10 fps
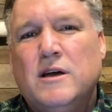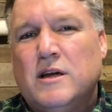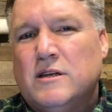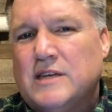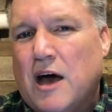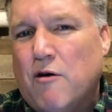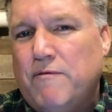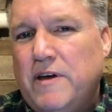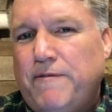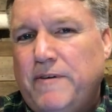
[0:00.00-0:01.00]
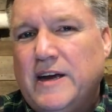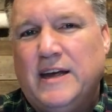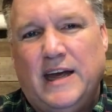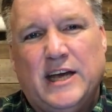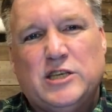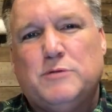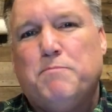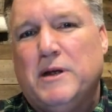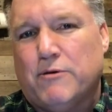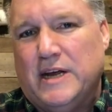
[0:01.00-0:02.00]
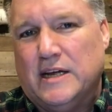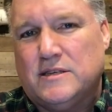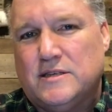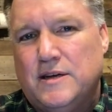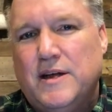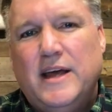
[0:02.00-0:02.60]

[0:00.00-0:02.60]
salvific experience,